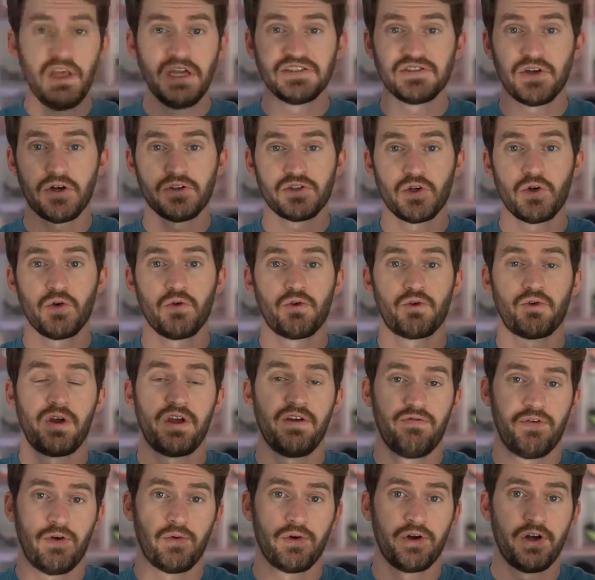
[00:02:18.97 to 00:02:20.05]
It's also
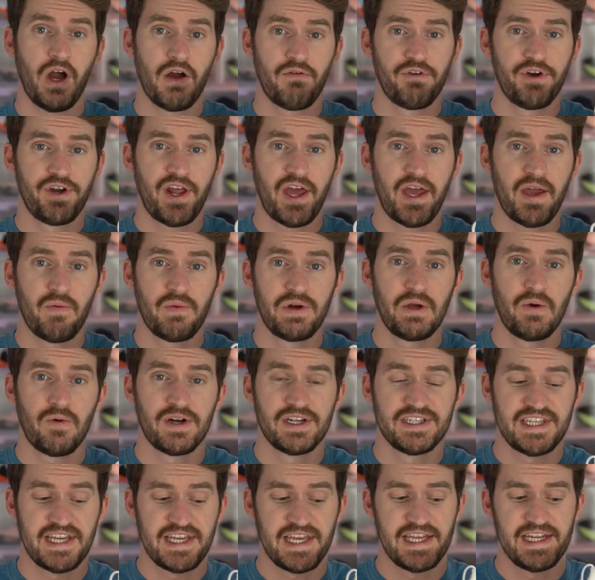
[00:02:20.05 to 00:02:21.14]
great for recovery day when you want
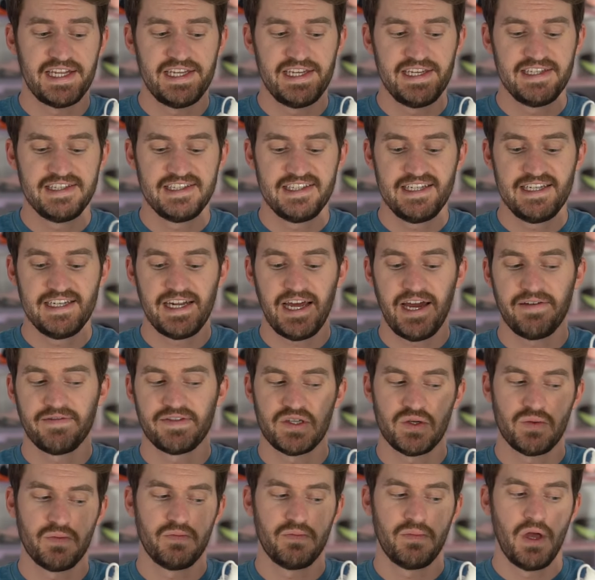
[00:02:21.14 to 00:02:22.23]
to take it easy and have
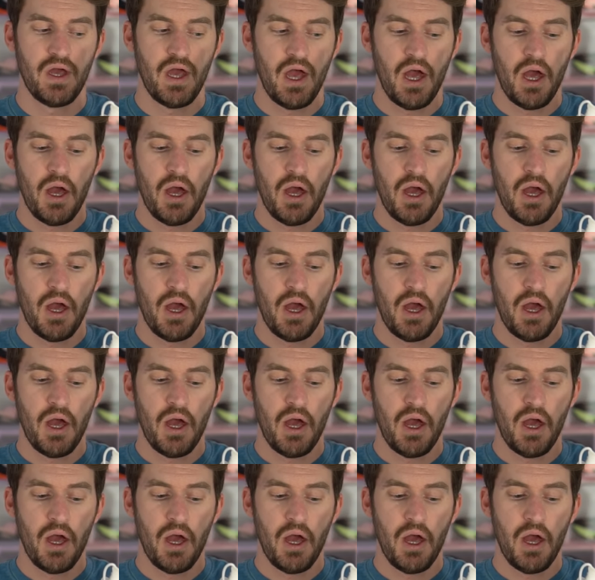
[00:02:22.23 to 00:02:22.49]
something